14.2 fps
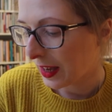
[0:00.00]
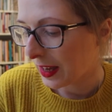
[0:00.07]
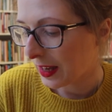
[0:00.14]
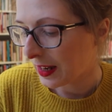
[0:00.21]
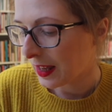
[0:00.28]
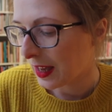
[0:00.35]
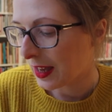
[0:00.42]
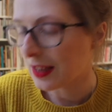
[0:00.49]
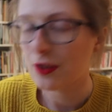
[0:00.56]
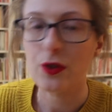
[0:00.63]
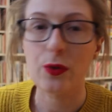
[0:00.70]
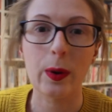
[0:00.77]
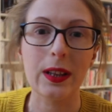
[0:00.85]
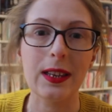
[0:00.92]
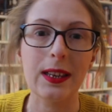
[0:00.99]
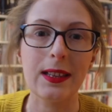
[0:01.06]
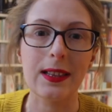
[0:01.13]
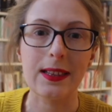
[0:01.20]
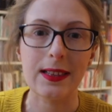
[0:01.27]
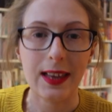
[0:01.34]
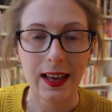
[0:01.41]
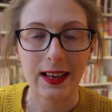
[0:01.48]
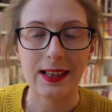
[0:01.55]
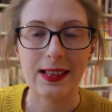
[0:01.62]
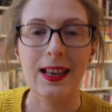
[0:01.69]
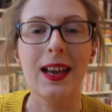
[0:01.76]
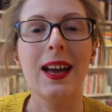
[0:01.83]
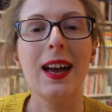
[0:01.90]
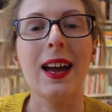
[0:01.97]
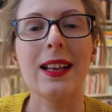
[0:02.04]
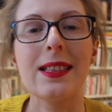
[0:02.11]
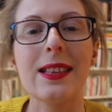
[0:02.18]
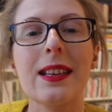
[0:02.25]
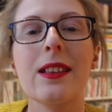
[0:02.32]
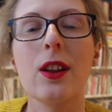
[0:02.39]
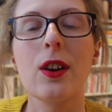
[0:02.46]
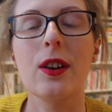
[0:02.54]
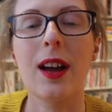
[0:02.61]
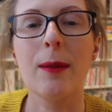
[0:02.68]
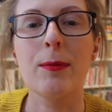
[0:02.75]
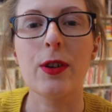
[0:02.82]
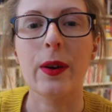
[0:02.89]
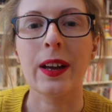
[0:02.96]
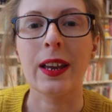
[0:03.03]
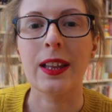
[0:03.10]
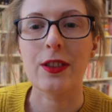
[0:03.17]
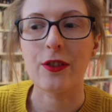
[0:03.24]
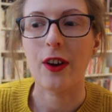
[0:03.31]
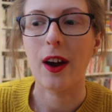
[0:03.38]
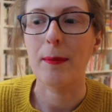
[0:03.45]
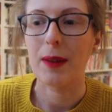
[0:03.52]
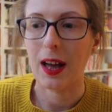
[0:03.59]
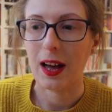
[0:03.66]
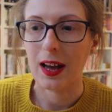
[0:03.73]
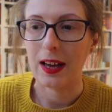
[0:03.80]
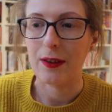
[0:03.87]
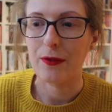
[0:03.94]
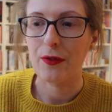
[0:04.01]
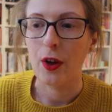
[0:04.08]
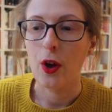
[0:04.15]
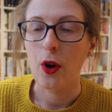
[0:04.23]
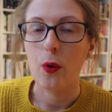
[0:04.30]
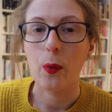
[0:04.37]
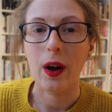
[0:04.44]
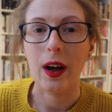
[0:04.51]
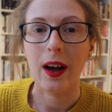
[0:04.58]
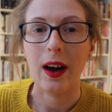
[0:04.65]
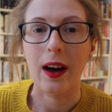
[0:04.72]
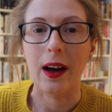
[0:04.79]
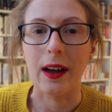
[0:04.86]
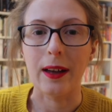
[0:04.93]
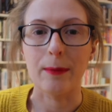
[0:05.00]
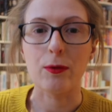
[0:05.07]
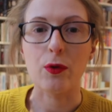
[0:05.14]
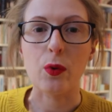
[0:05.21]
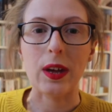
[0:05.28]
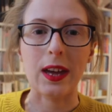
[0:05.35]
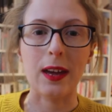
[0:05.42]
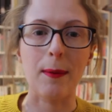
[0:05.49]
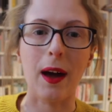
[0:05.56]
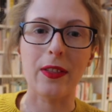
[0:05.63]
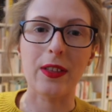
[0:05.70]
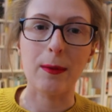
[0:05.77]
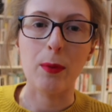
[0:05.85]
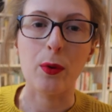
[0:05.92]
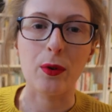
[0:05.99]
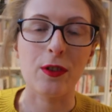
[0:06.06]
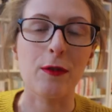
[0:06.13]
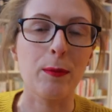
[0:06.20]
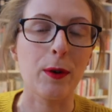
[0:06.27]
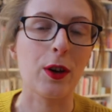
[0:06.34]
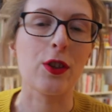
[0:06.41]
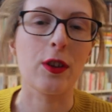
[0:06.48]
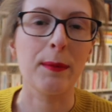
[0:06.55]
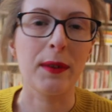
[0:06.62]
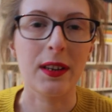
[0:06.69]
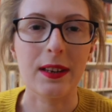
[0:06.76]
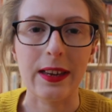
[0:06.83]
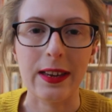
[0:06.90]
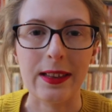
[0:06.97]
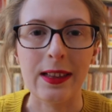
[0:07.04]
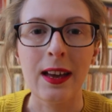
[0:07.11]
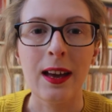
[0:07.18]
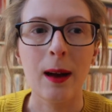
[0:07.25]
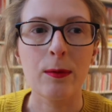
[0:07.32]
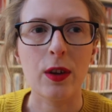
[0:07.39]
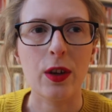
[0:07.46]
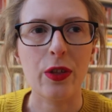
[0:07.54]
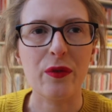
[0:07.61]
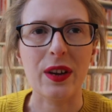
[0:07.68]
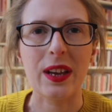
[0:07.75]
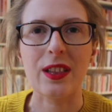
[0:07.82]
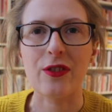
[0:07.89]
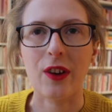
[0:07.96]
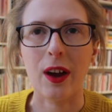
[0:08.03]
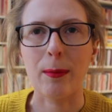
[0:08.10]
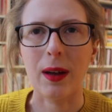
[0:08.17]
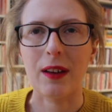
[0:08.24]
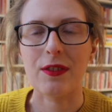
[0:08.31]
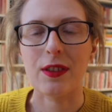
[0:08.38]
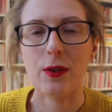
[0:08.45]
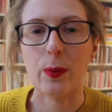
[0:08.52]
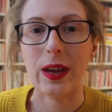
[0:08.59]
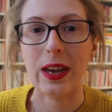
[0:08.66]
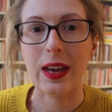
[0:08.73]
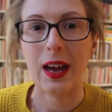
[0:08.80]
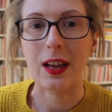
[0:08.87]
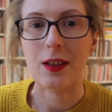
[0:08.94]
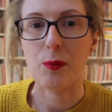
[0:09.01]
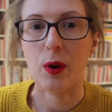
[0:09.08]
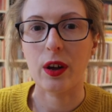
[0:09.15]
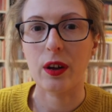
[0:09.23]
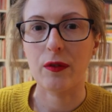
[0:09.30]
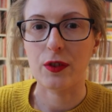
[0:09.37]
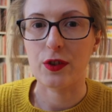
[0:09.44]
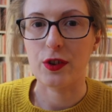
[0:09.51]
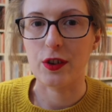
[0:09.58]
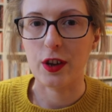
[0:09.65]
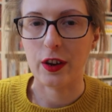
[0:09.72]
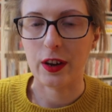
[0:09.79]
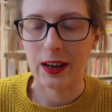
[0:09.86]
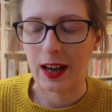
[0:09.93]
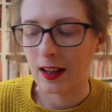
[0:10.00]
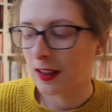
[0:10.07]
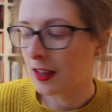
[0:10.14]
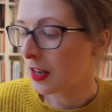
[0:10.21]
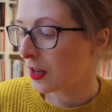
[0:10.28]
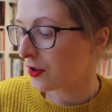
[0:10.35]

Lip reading: It is 20 to 6. At 6 o'clock I'm doing an Instagram live where I am talking about the importance of bookish communities. I'm doing 3 Instagram lives this week as work for Studio Canal.